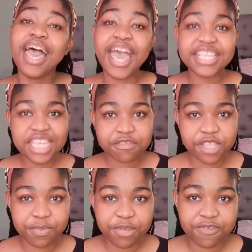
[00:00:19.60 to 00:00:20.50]
As I've
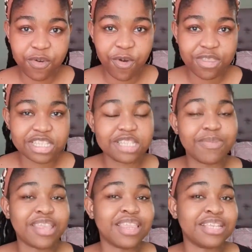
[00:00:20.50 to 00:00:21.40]
said before, this
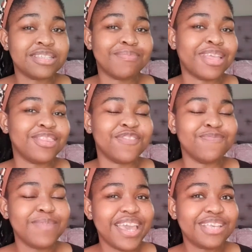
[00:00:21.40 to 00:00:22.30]
month is the month of
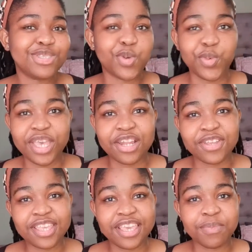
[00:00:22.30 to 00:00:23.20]
May, so we are
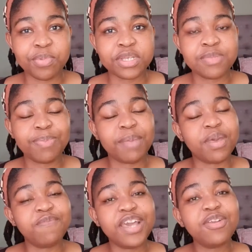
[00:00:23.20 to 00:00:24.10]
looking at books by
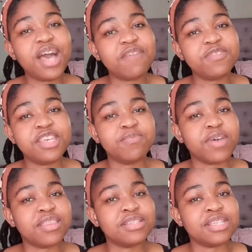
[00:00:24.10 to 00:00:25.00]
my fellow African
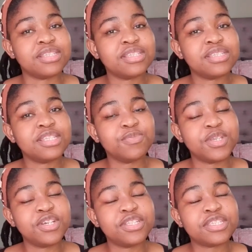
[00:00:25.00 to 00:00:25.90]
brothers and sisters
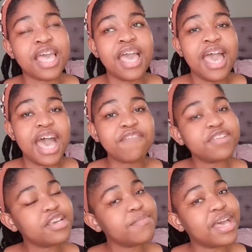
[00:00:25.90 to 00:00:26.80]
because
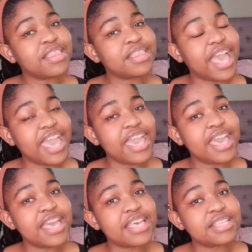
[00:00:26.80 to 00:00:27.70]
Africa Month
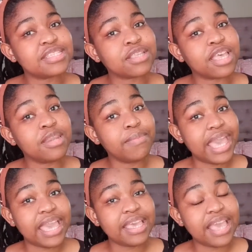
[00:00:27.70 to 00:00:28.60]
is in
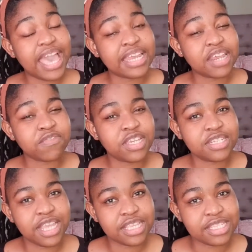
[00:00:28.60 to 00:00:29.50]
May and Africa
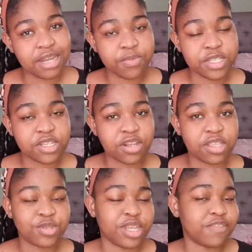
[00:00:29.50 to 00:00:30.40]
Day is celebrated on
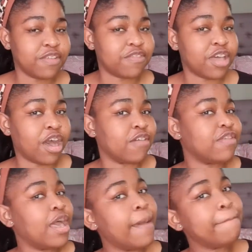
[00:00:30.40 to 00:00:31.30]
the 25th
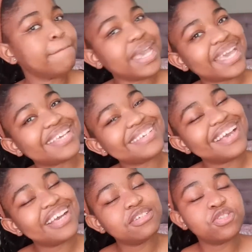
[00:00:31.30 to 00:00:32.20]
of May.
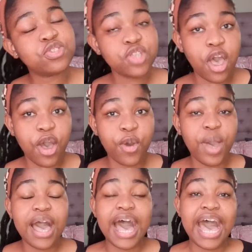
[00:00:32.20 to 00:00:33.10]

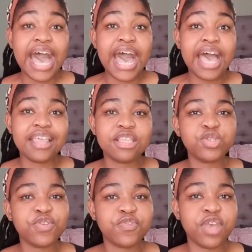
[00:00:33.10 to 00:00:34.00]
So, in
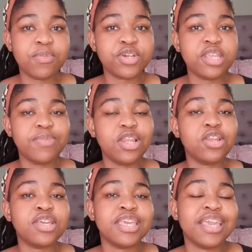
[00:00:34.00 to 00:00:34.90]
this review, I'm going to be
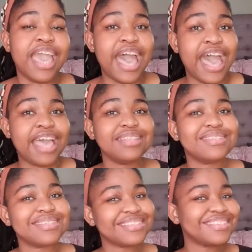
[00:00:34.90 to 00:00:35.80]
looking at